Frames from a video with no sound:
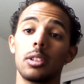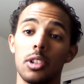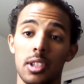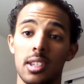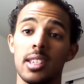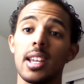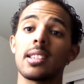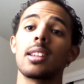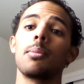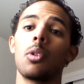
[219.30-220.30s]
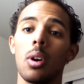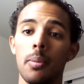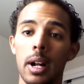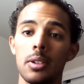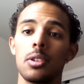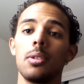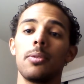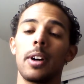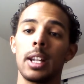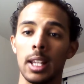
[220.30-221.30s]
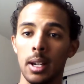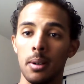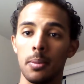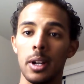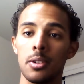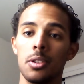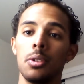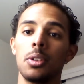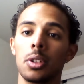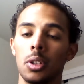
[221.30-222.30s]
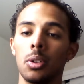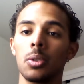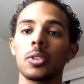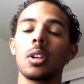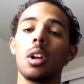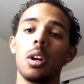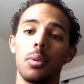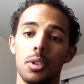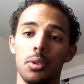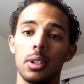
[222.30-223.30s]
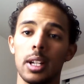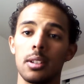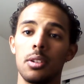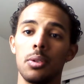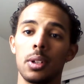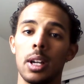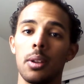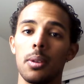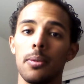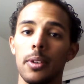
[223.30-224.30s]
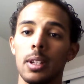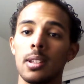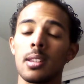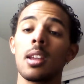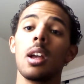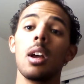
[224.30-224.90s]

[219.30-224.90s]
just assessing more about you, finding out about you, your goals, what you'd like to do in health and fitness.